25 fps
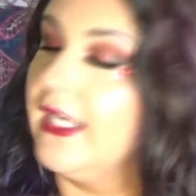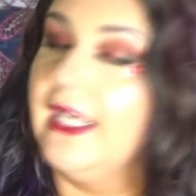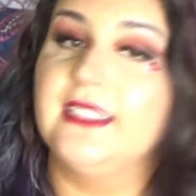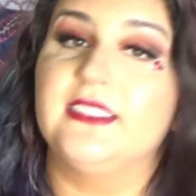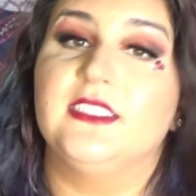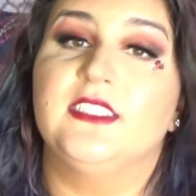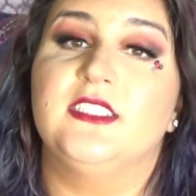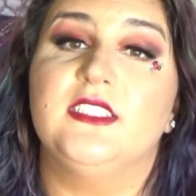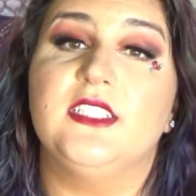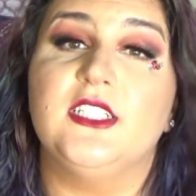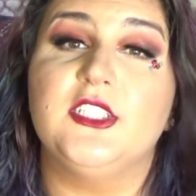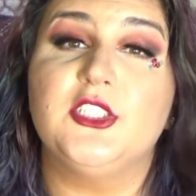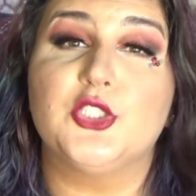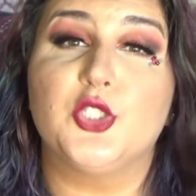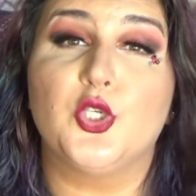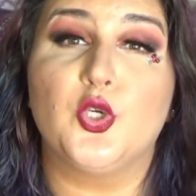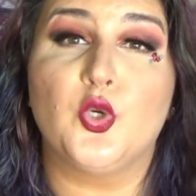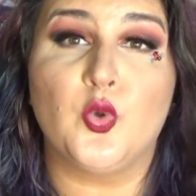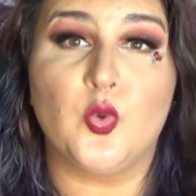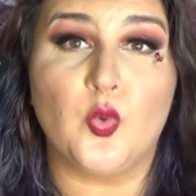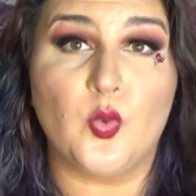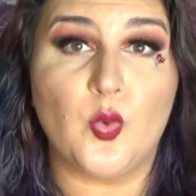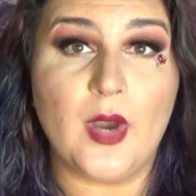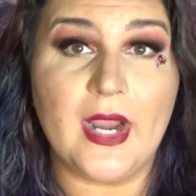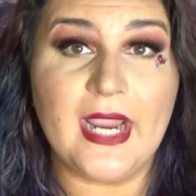It's such
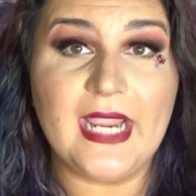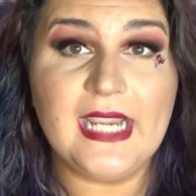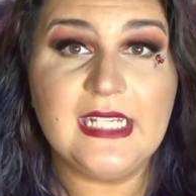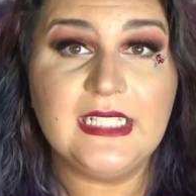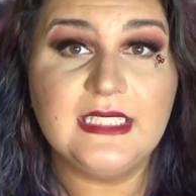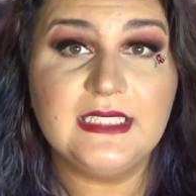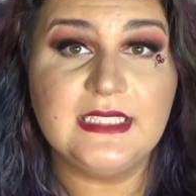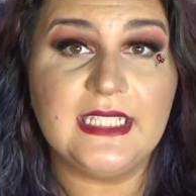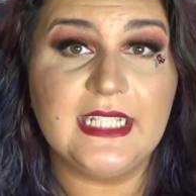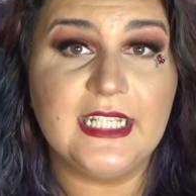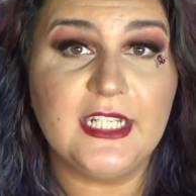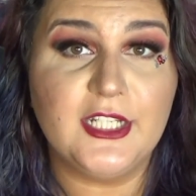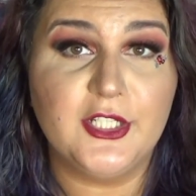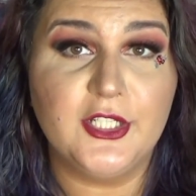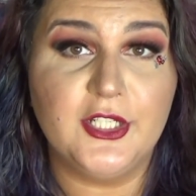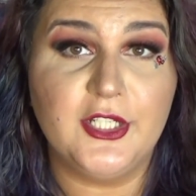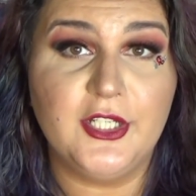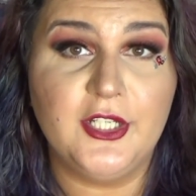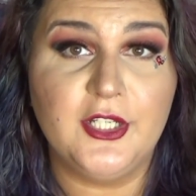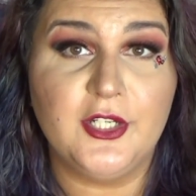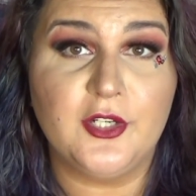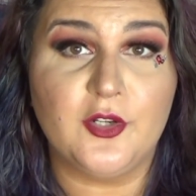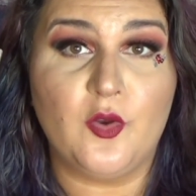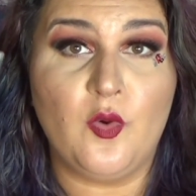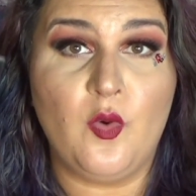crazy
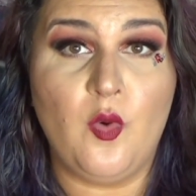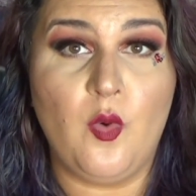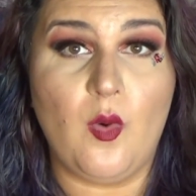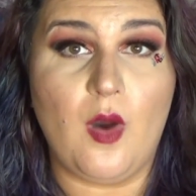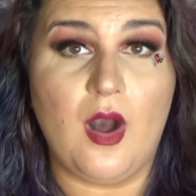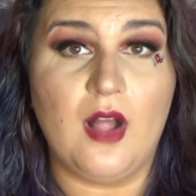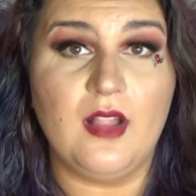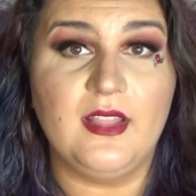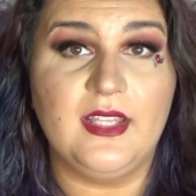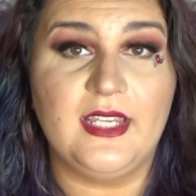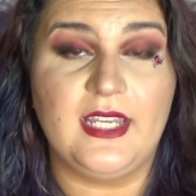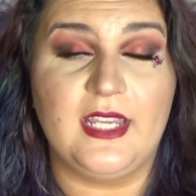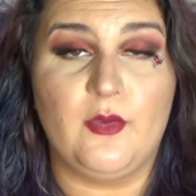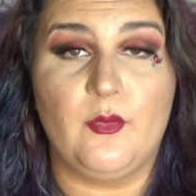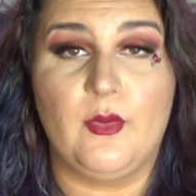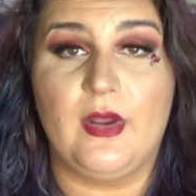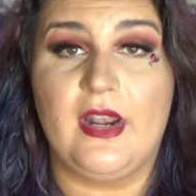good quality.